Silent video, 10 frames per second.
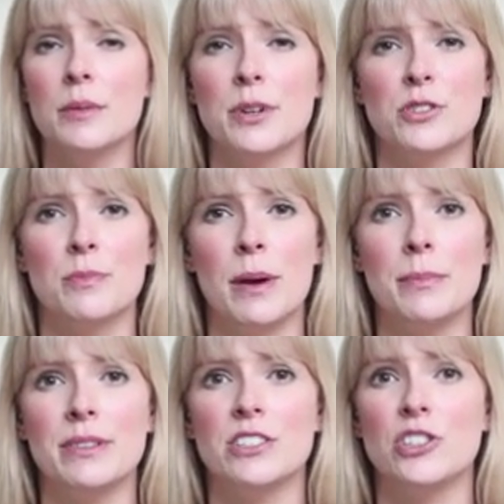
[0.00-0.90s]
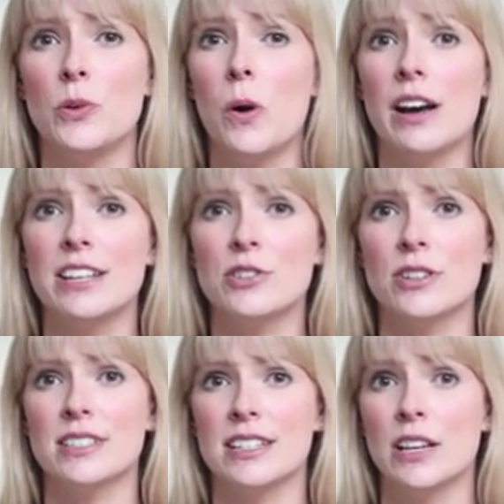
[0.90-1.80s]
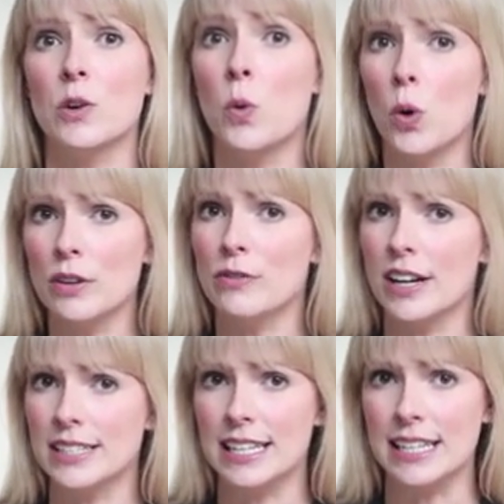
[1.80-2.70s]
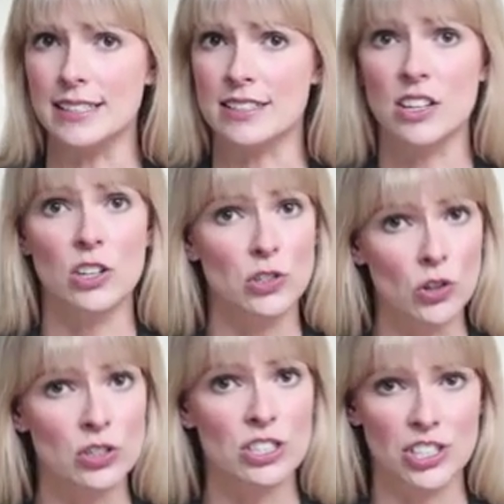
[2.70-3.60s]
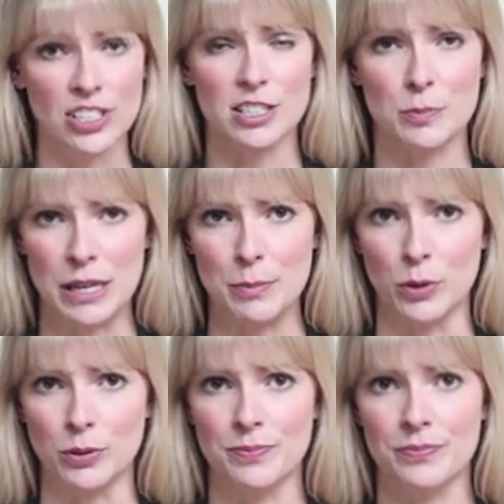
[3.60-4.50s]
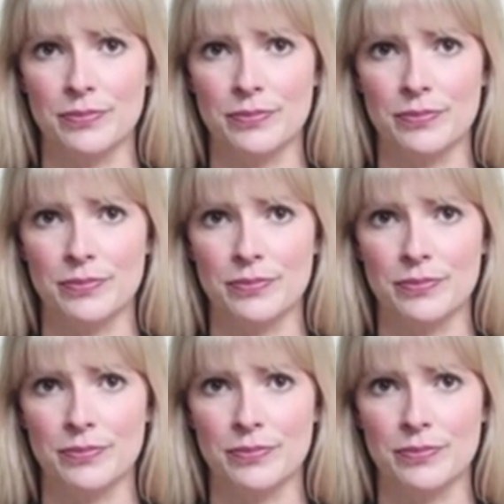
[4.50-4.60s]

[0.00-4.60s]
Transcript: but remember that you are interested in qualified leads, not just people.